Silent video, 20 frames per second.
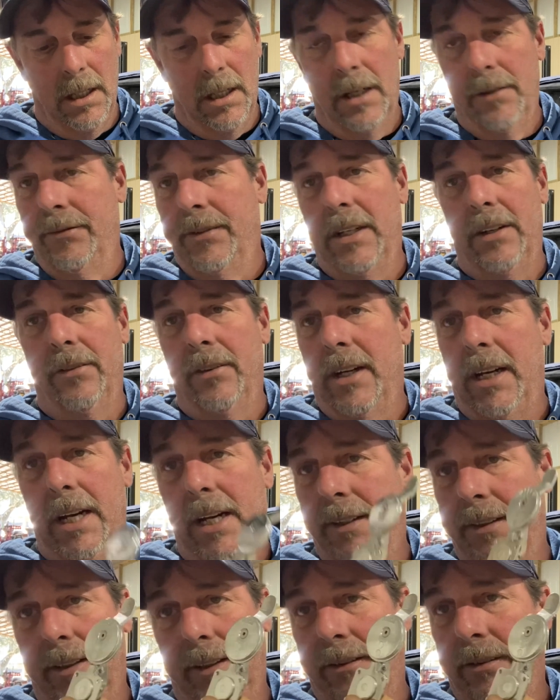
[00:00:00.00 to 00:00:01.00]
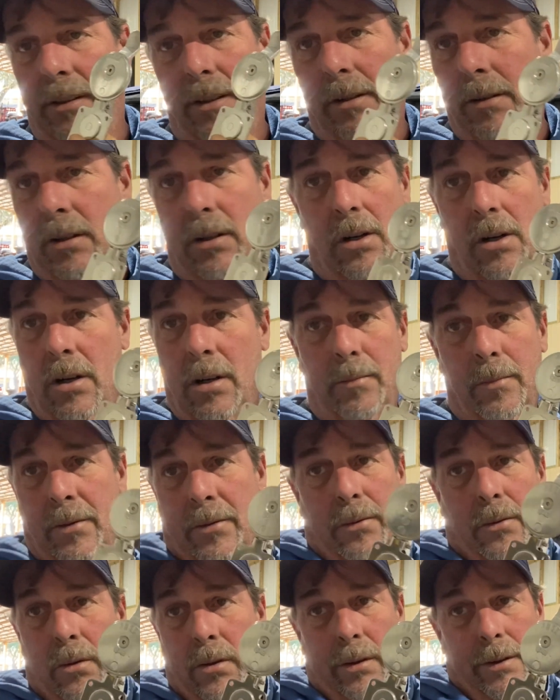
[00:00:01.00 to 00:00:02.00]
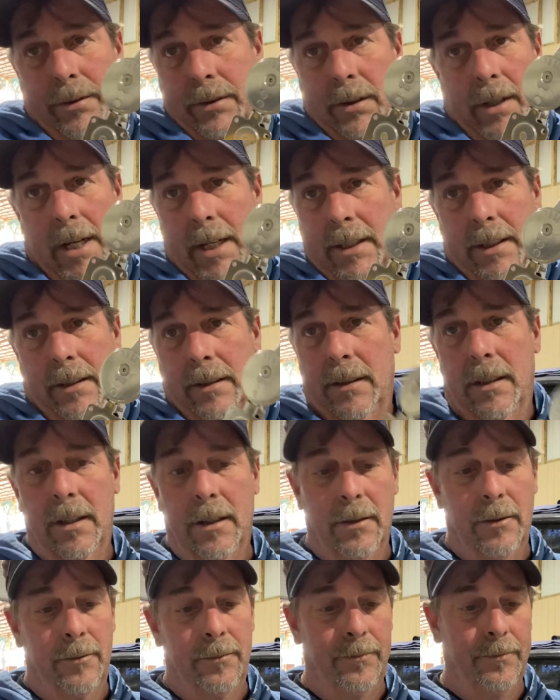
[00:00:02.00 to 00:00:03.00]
Never had these on a car before, so I didn't know.